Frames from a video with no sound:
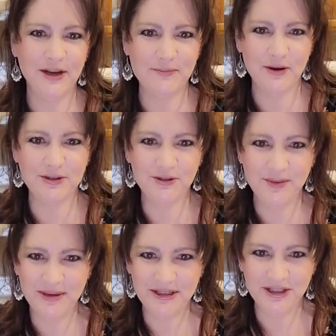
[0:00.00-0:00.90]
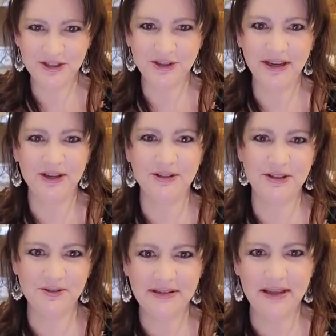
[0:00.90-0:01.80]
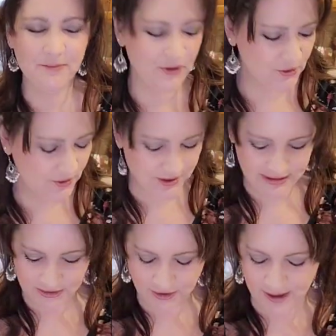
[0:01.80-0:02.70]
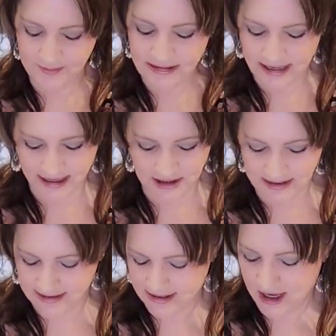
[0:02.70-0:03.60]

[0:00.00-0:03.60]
margarine mixture in here to resemble coarse crumbs, I just